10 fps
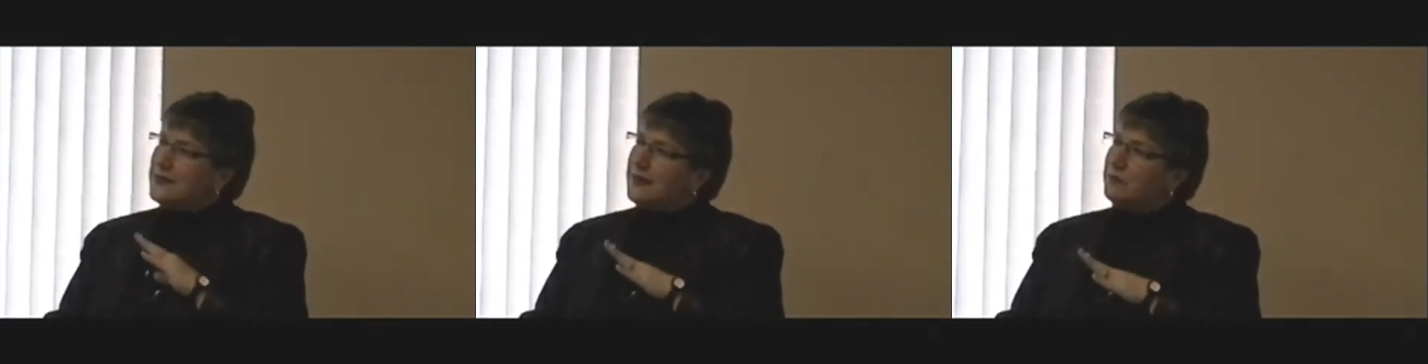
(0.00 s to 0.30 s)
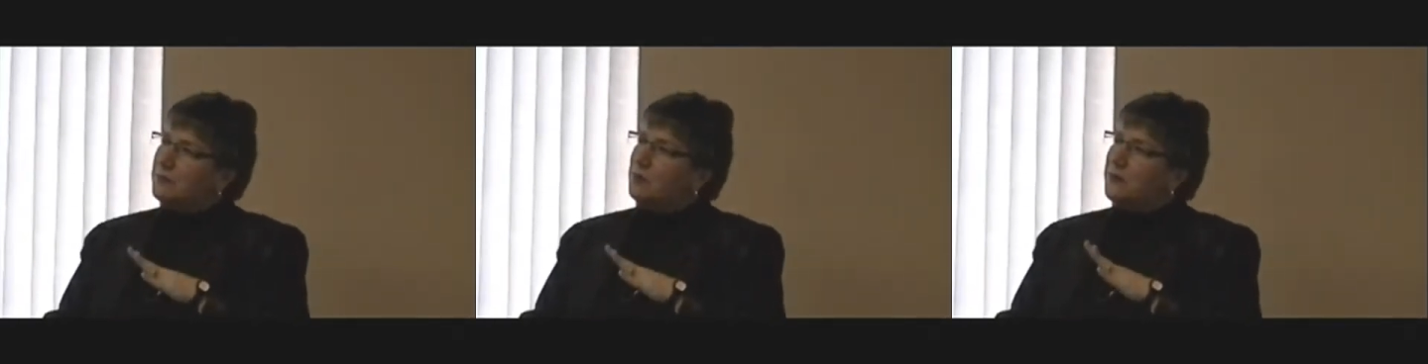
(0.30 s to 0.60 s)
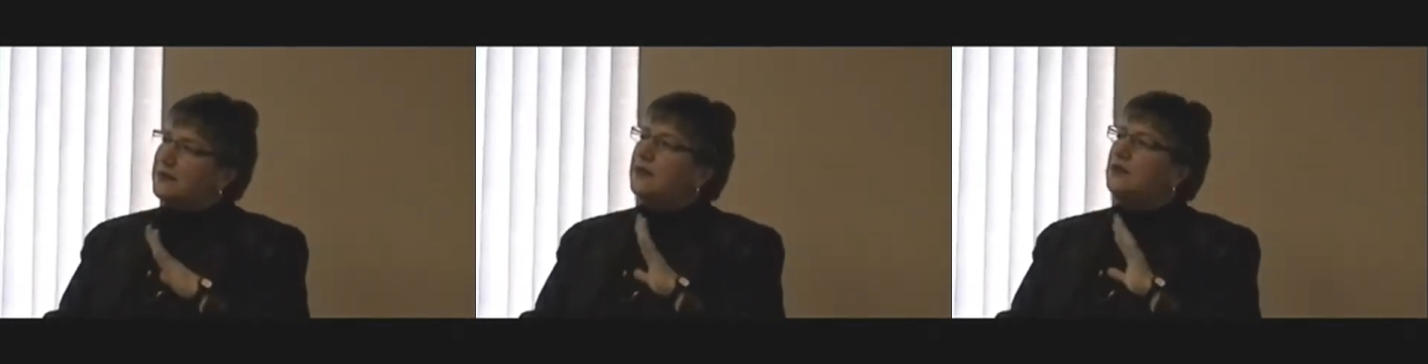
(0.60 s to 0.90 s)
Just take a
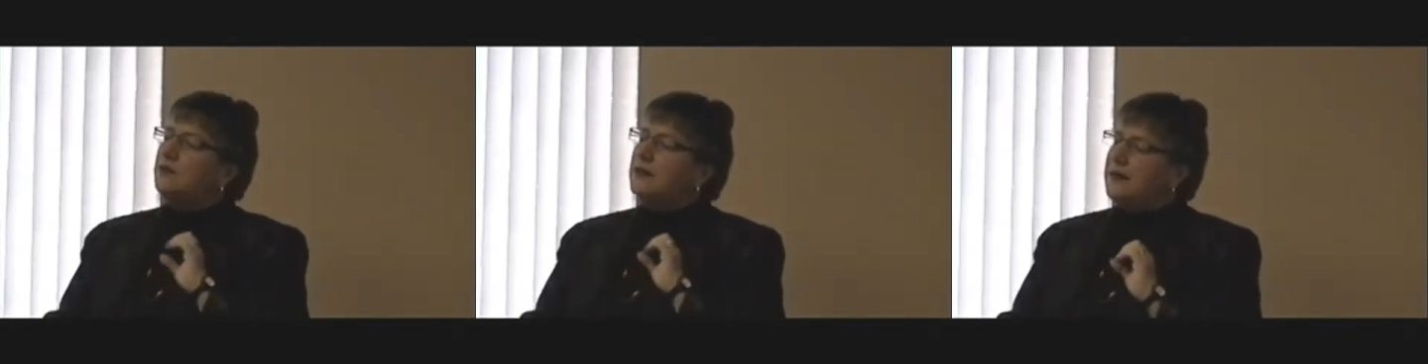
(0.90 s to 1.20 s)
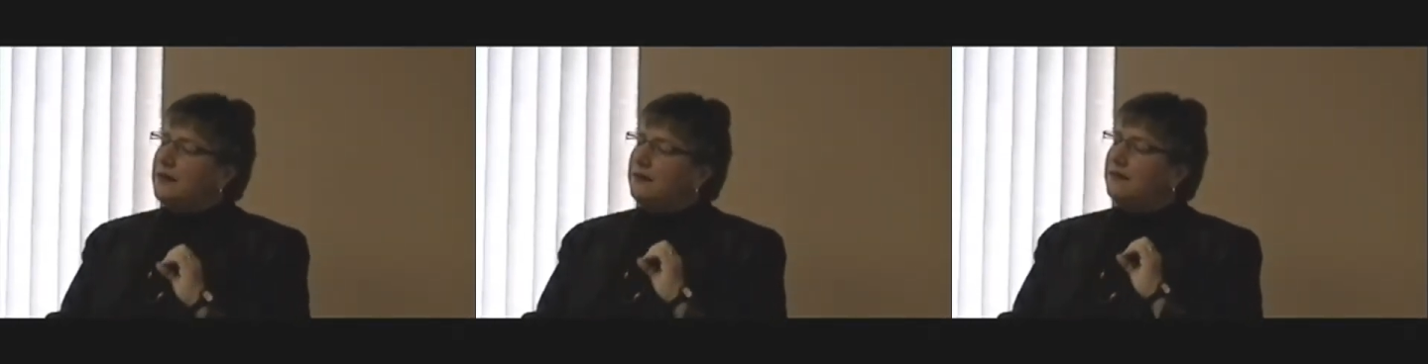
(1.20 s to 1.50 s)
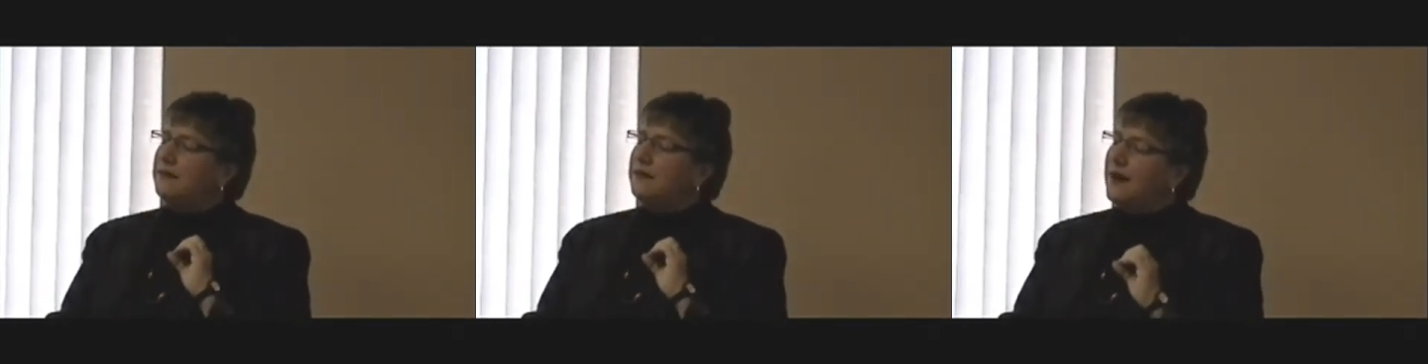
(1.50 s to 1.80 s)
moment. Can you
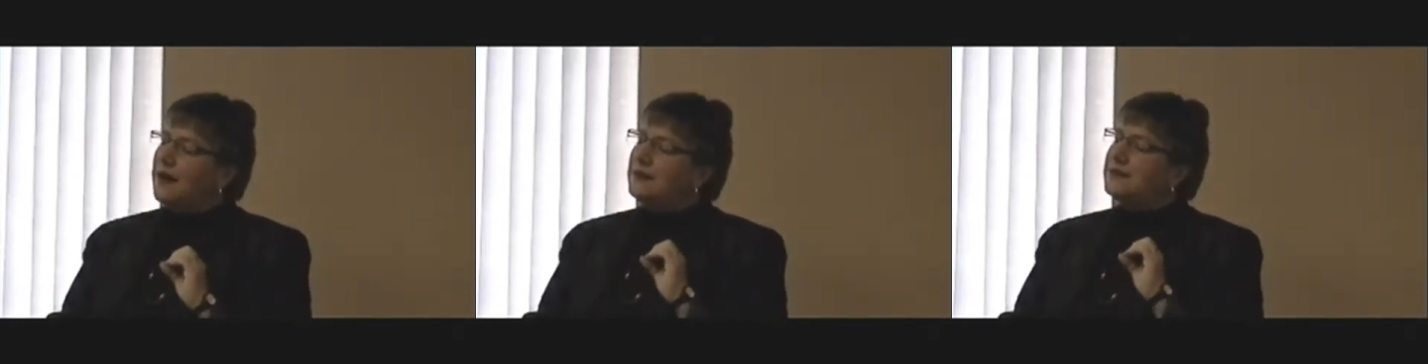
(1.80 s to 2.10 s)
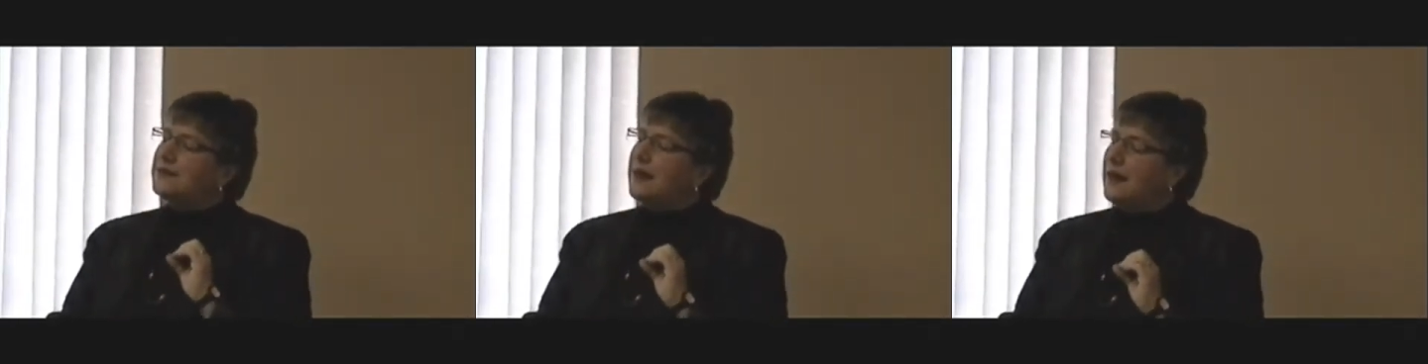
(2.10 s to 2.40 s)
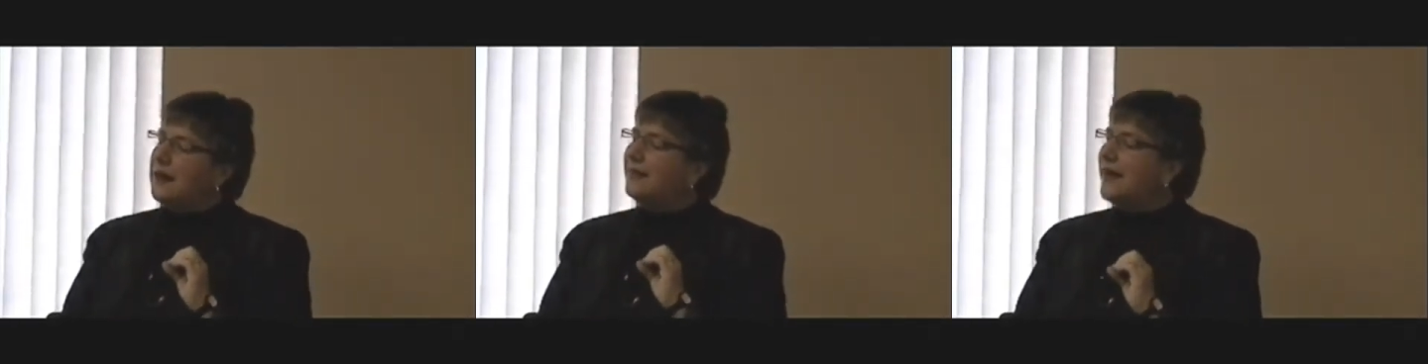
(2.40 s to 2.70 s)
hear God
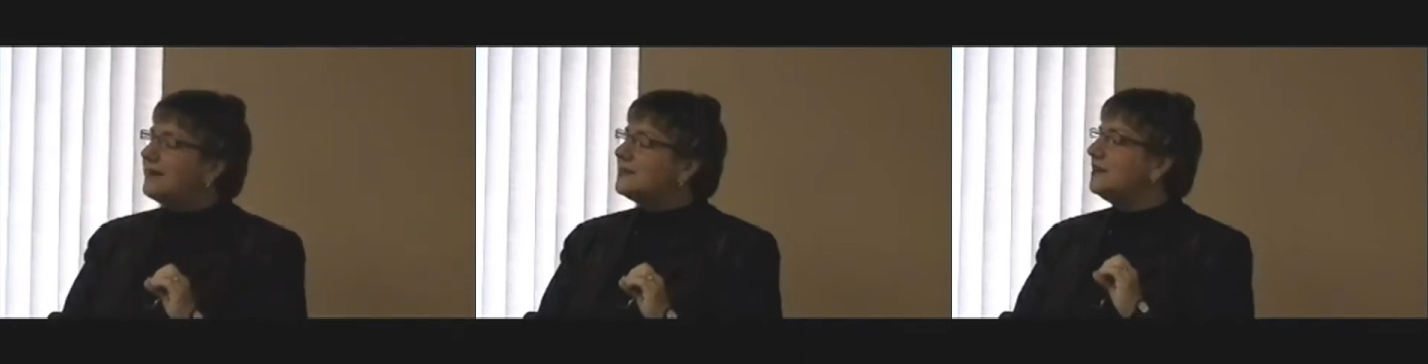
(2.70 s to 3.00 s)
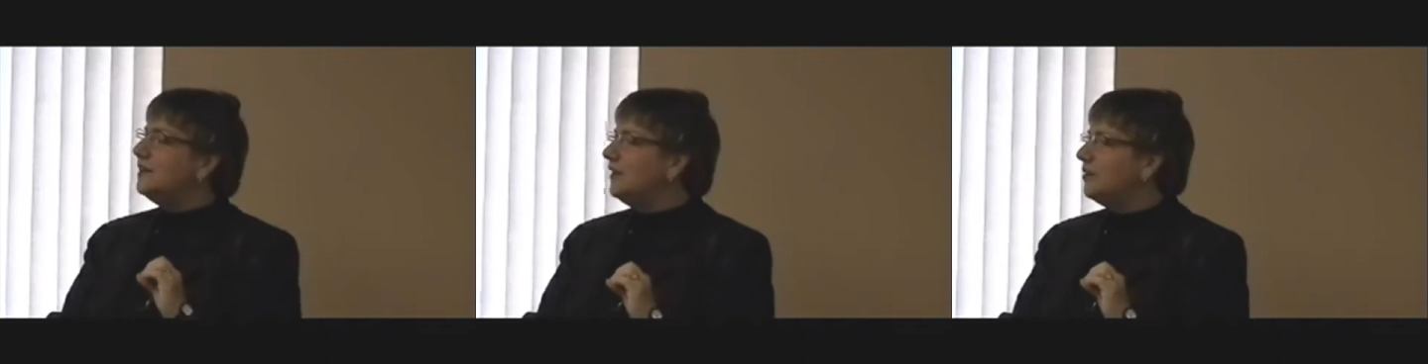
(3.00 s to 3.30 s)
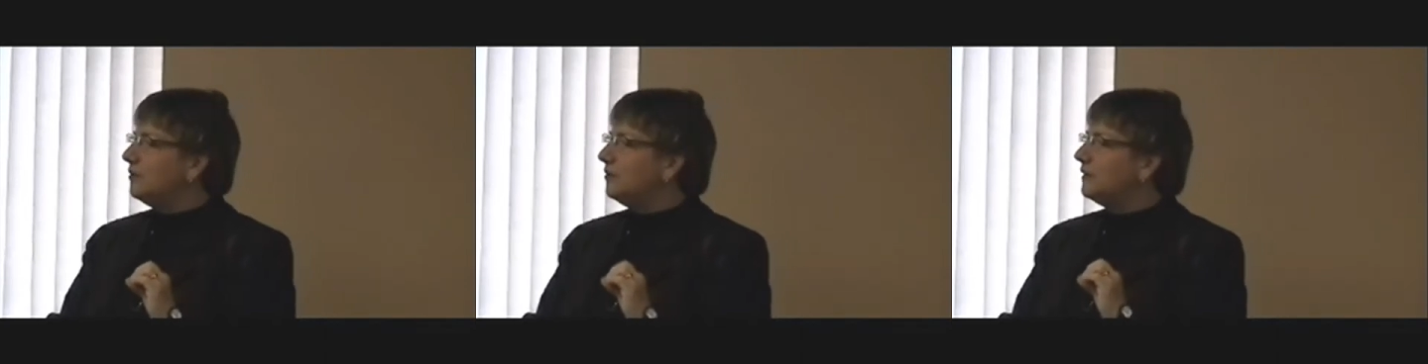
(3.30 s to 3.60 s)
saying that
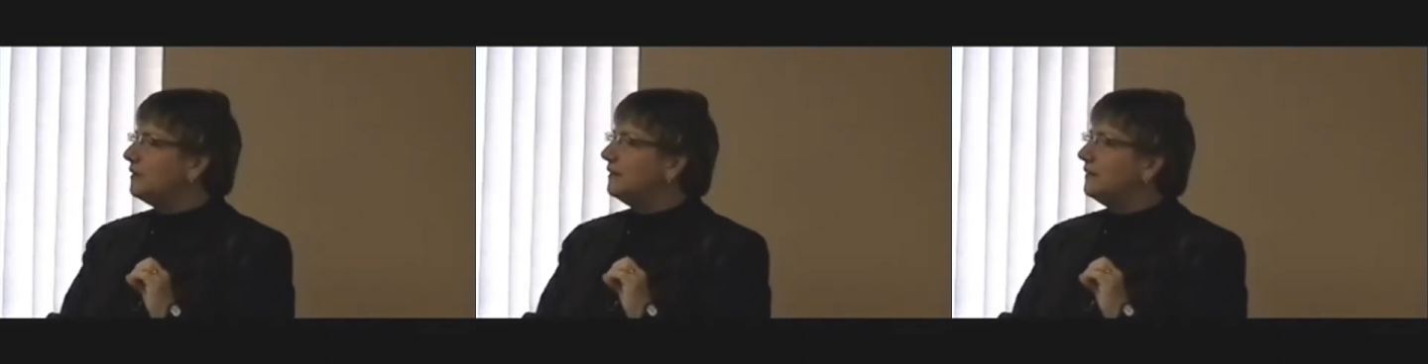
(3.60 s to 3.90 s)
to you?